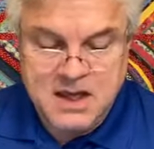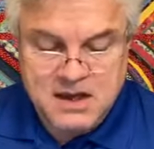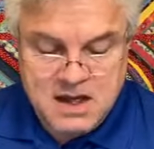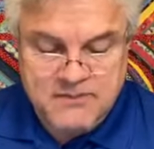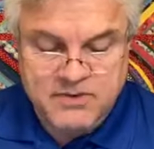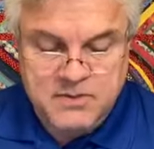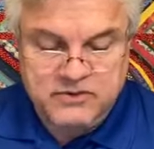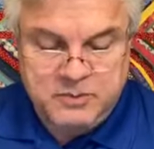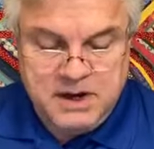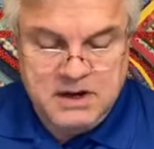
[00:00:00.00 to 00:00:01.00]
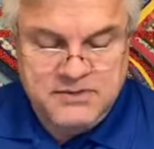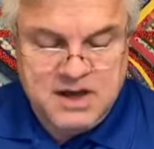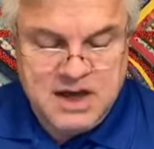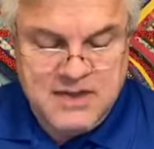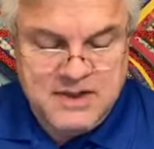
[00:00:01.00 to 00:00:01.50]
come from the Spirit of
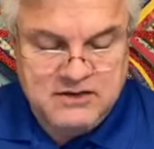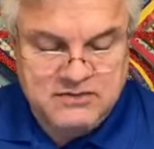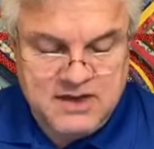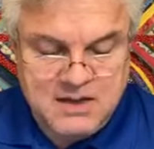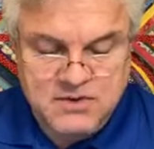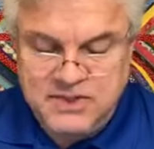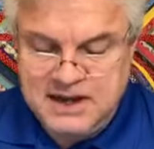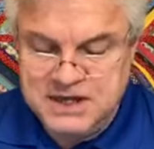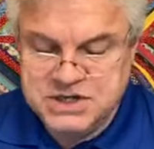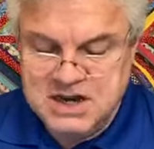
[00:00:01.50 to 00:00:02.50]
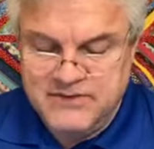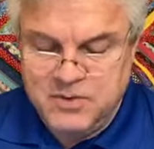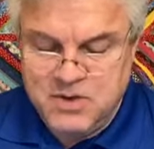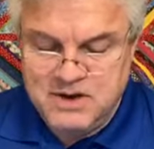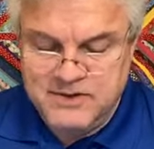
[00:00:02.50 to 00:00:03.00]
God that is found within each and every
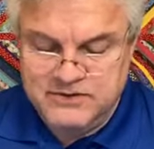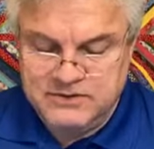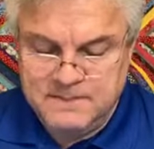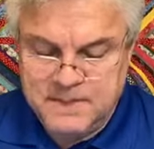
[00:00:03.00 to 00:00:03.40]
one of us.